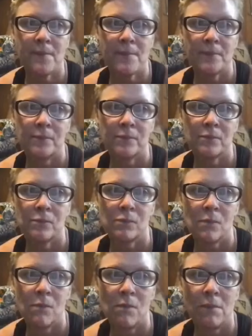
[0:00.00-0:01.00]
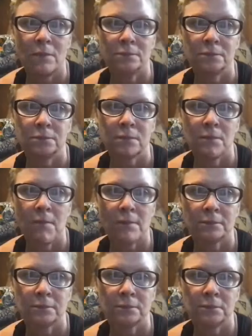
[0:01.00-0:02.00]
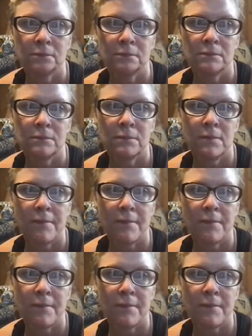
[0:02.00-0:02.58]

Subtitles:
you a couple of servings of my protein